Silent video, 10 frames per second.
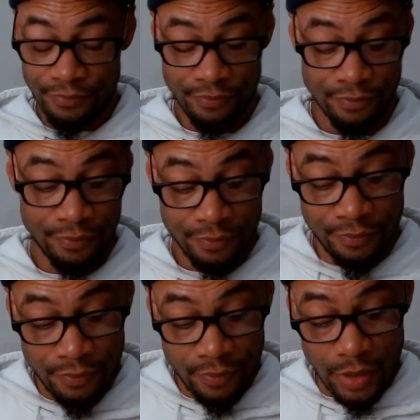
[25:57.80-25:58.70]

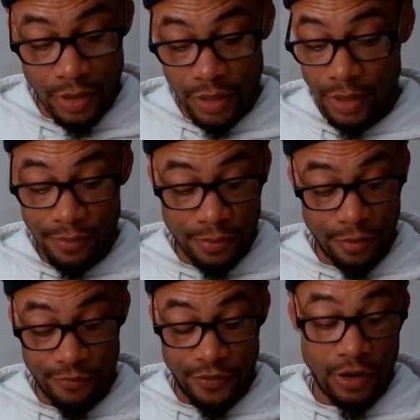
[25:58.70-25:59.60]
Look it up.
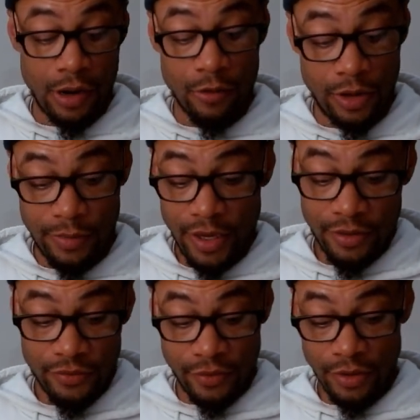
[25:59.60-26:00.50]
Figure out what it
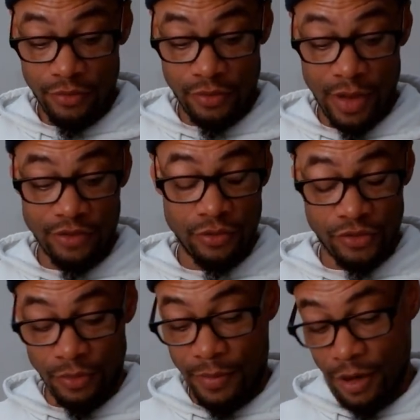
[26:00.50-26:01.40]
means for you. Somebody's doing
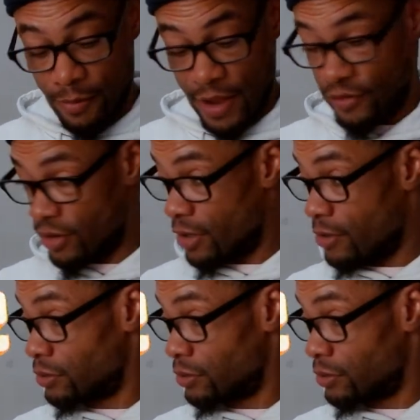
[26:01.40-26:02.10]
some mirror magic, though.